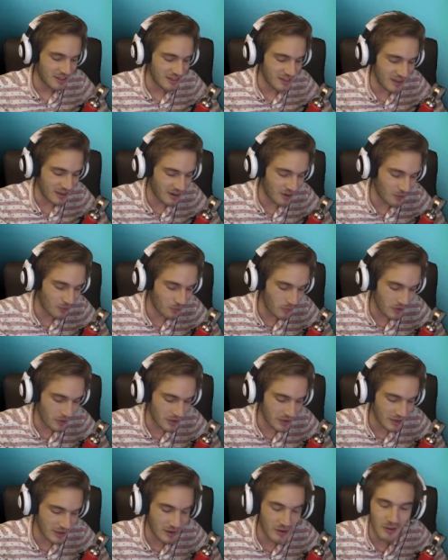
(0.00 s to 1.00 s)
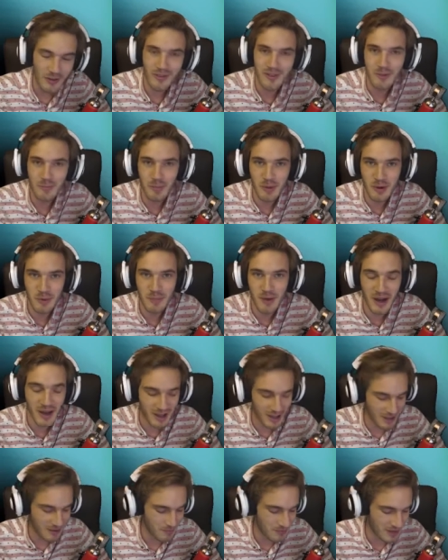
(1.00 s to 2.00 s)
that are working on the
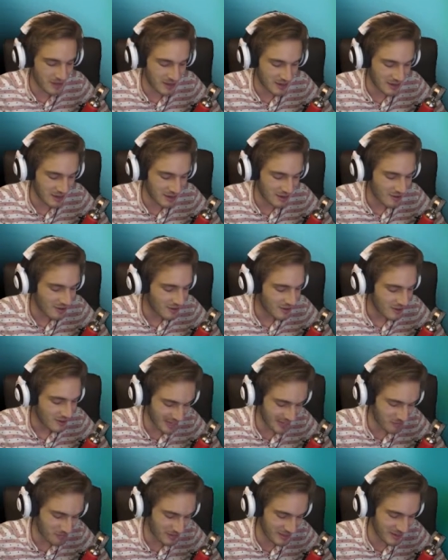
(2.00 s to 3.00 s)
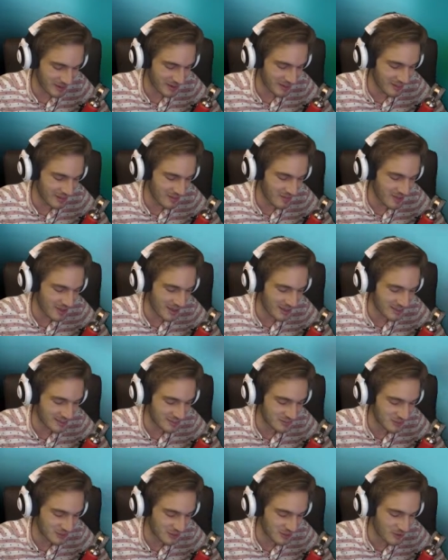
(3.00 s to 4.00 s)
PewDiePie game right now. I played it a little bit.
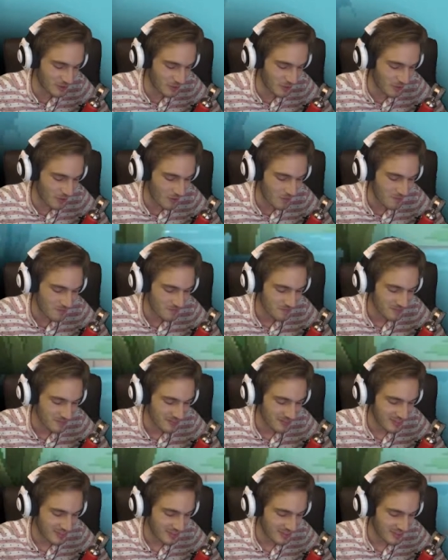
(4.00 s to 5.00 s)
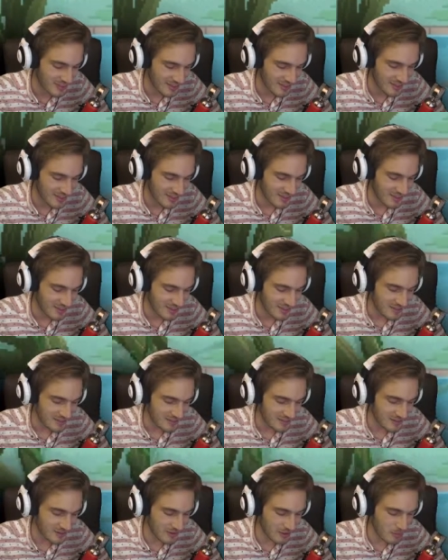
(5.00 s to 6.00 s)
It's really cool.
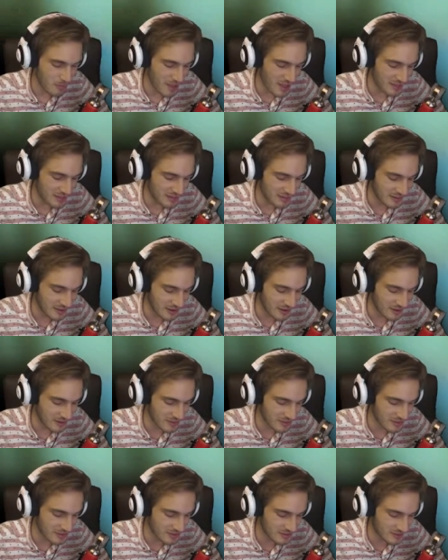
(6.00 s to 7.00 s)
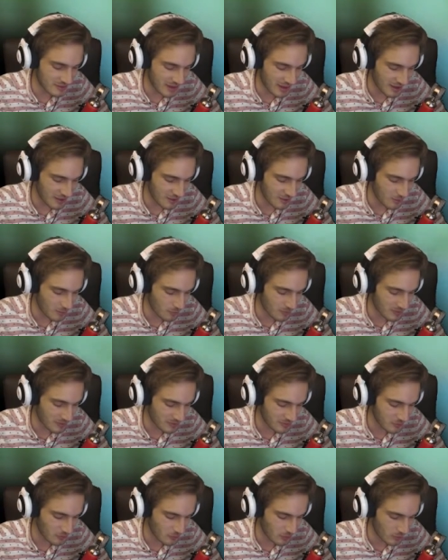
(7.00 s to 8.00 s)
So you basically are this. I don't know what
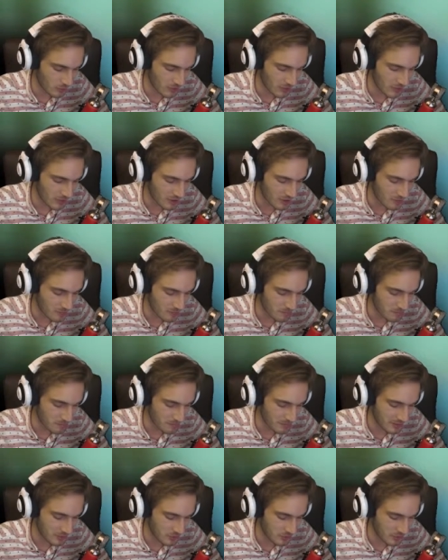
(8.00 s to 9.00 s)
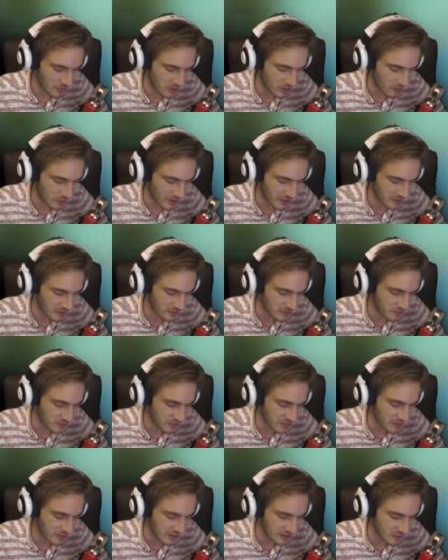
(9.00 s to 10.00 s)
what we are. We're kawaii as
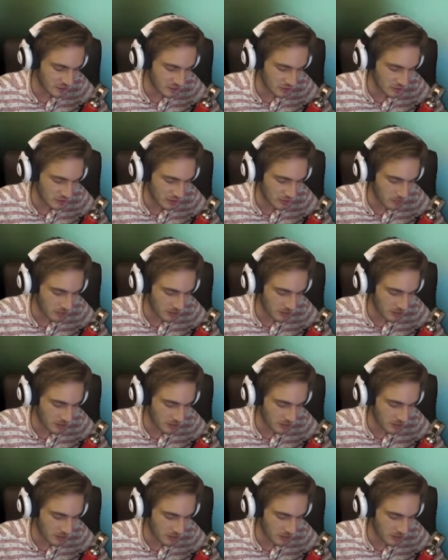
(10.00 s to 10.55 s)
fuck. That's all that